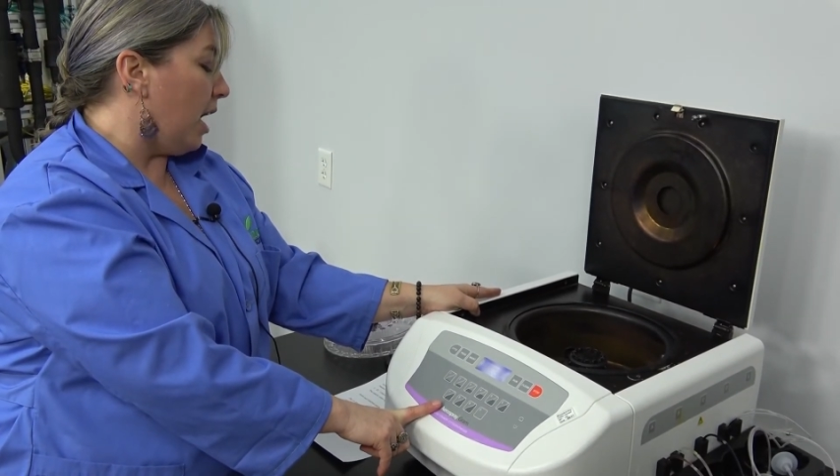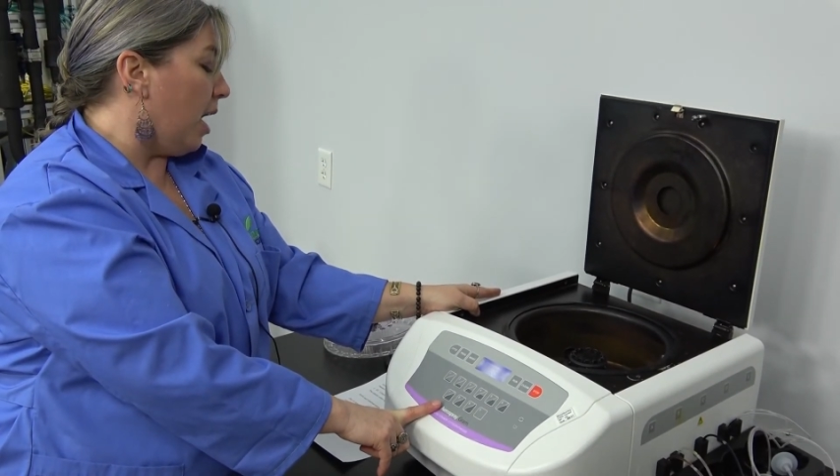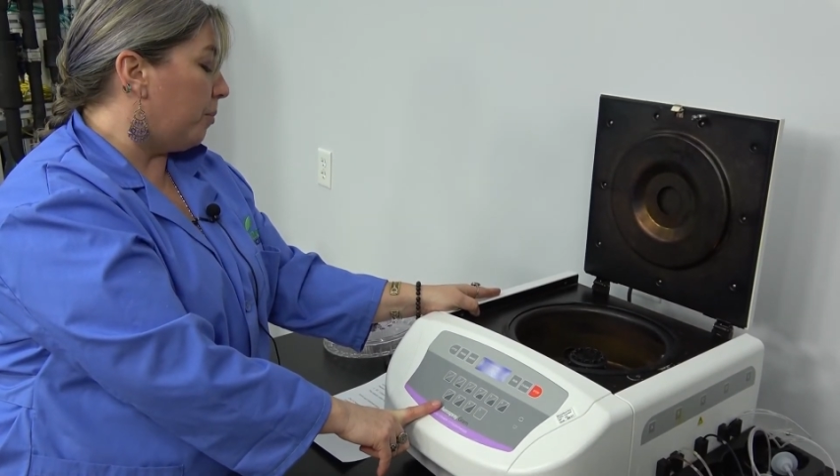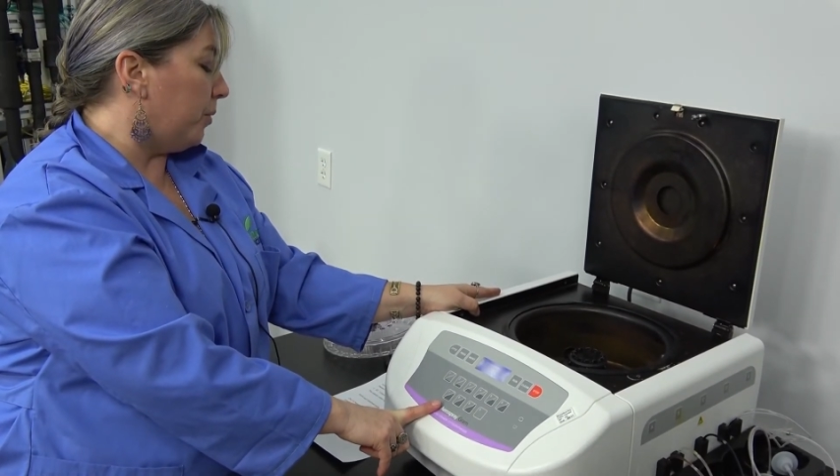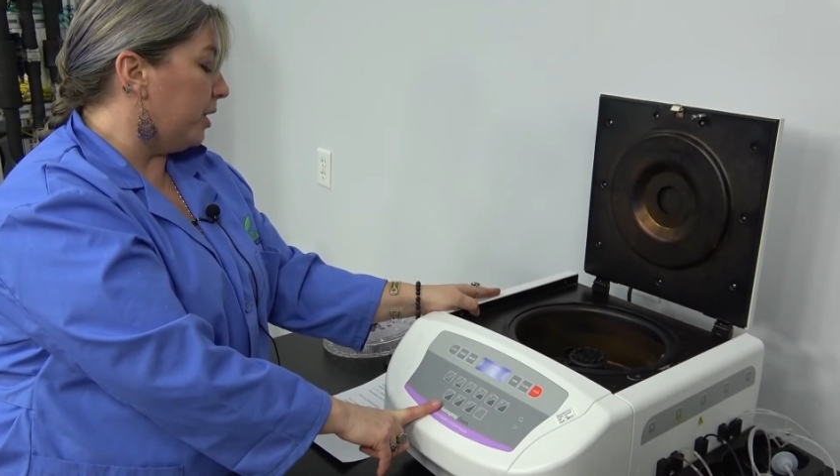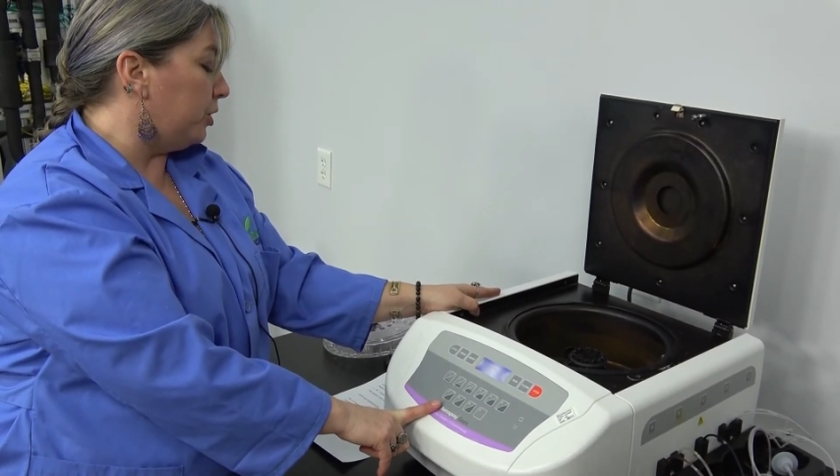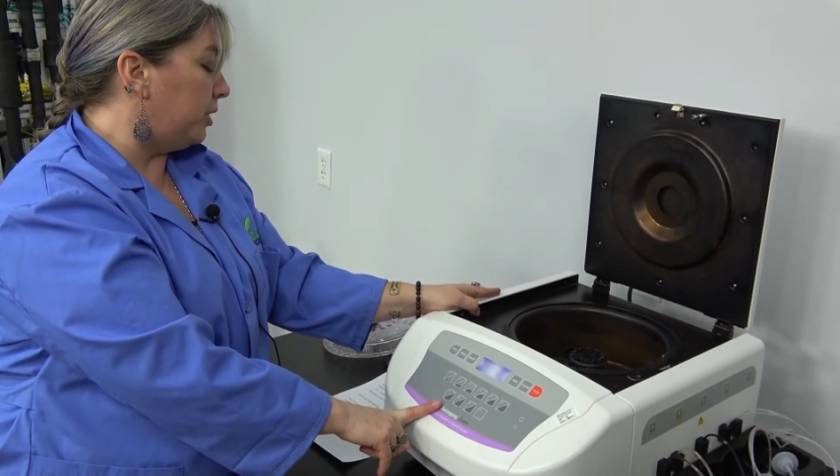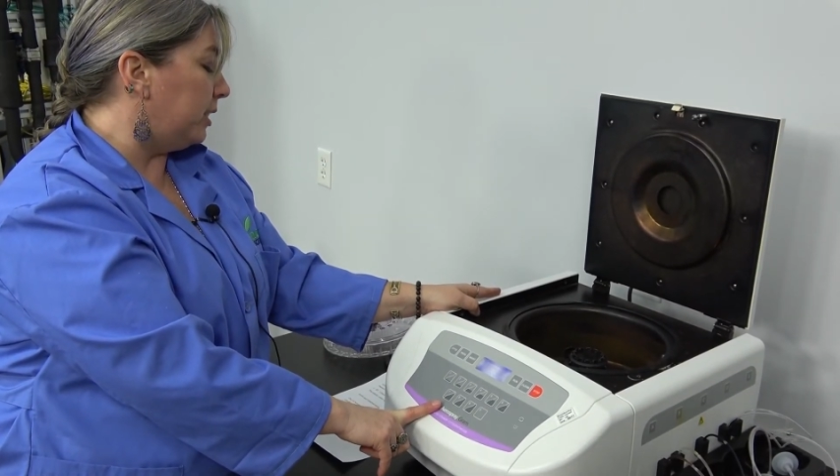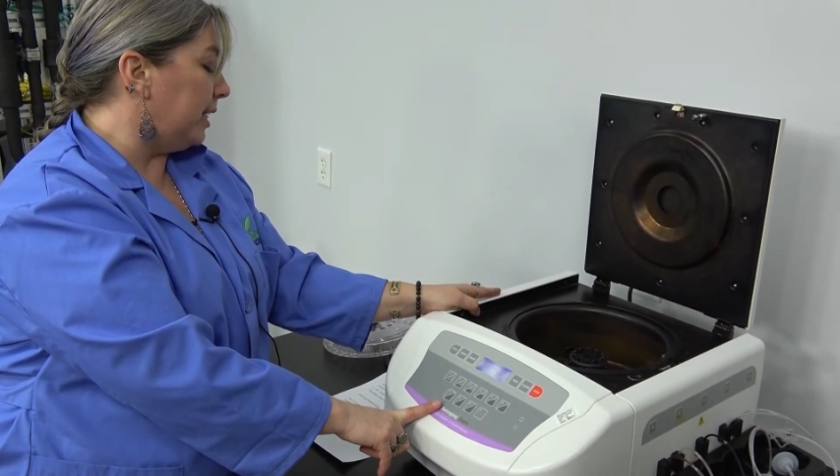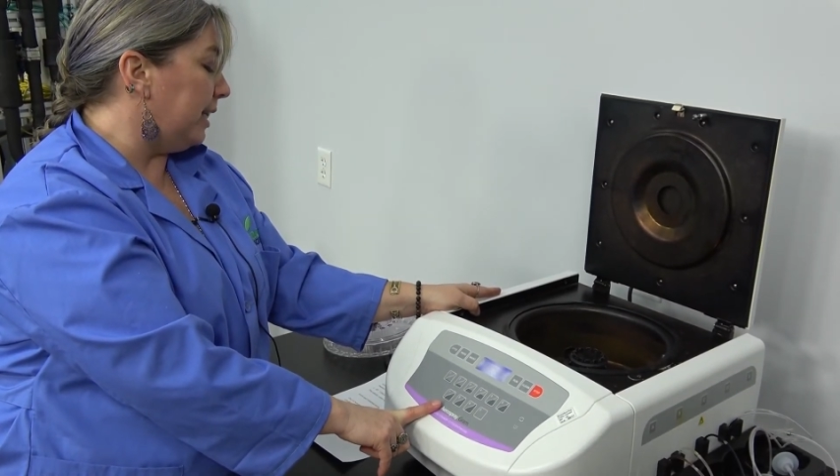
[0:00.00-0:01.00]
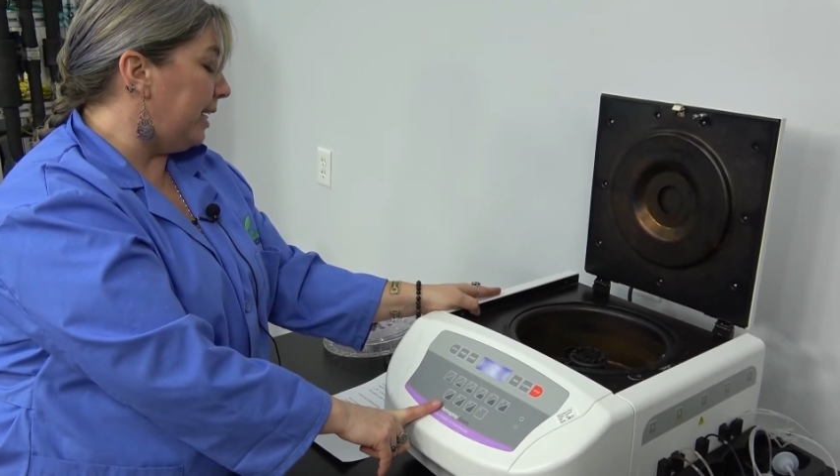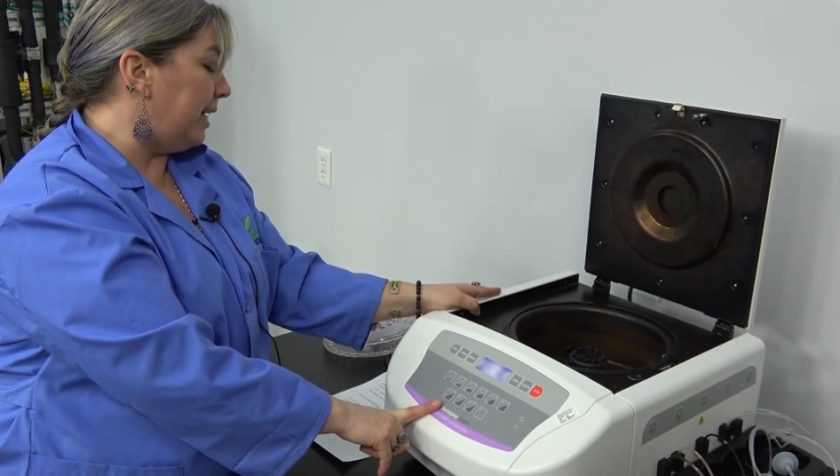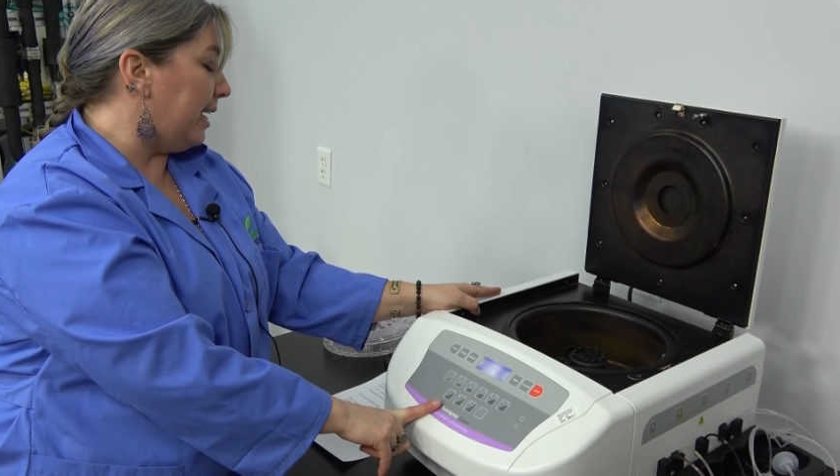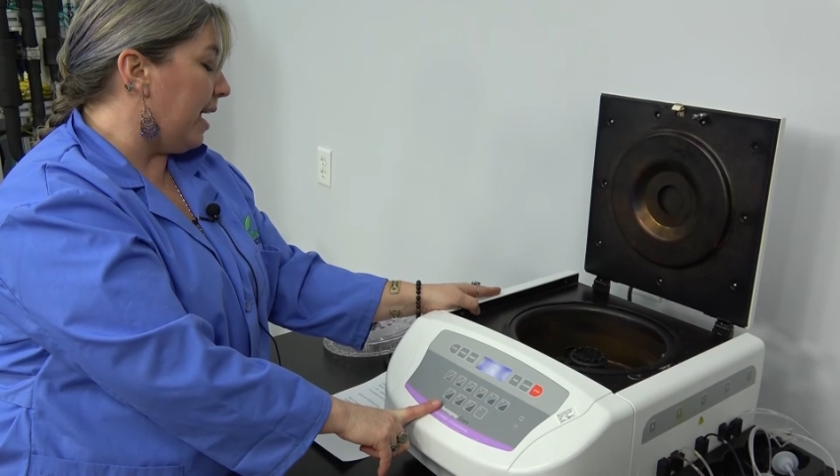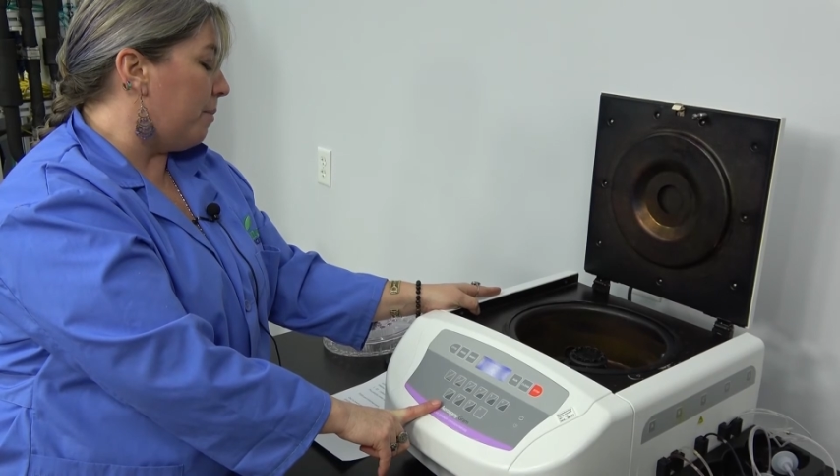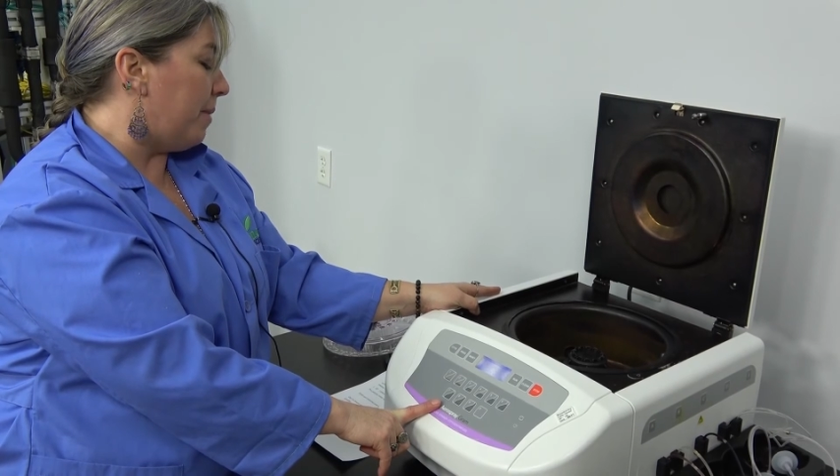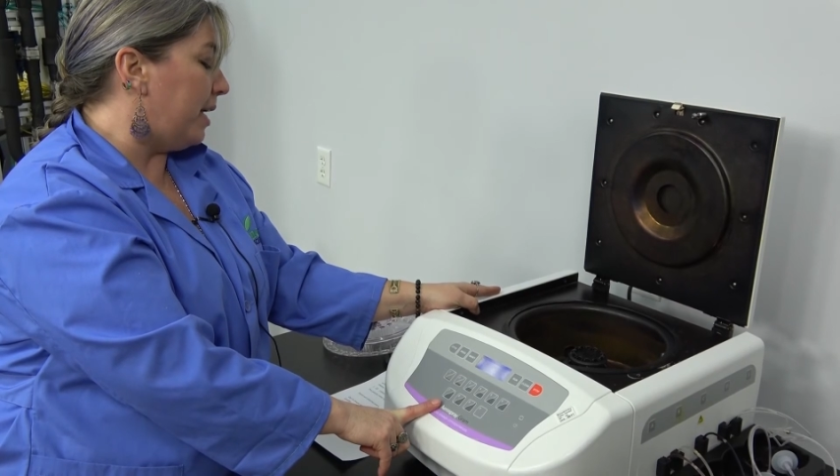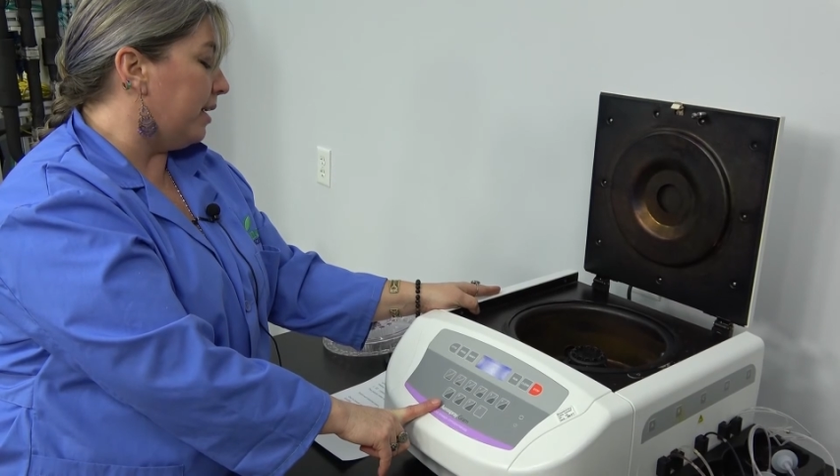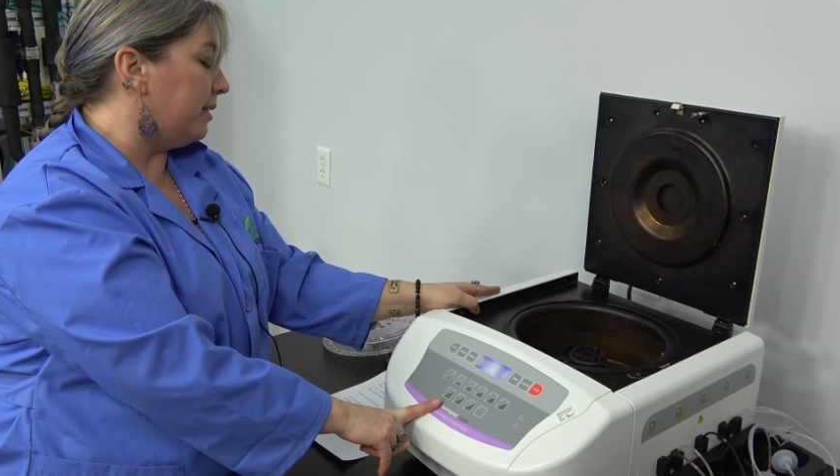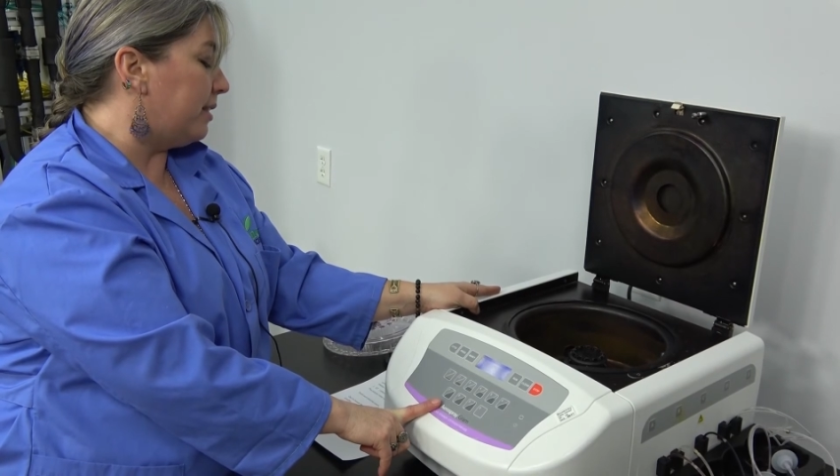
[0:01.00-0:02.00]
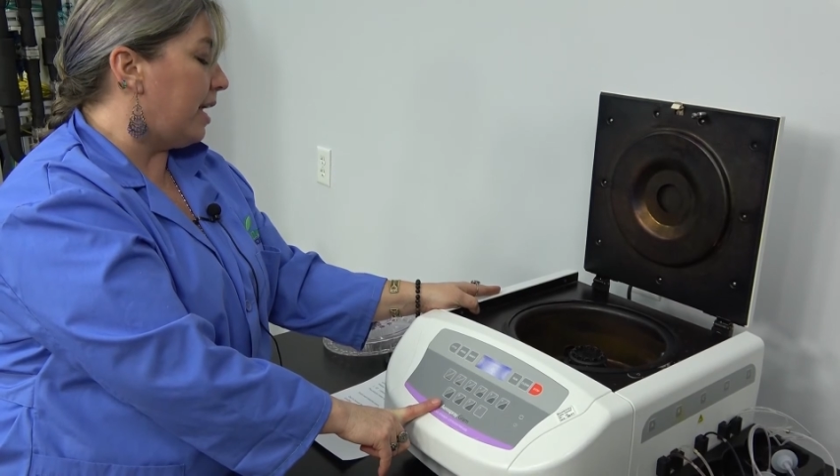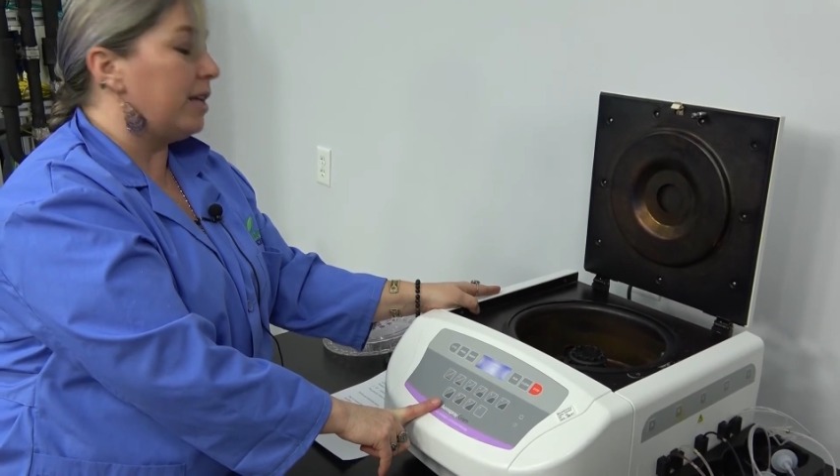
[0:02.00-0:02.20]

the operation, cleaning and maintenance,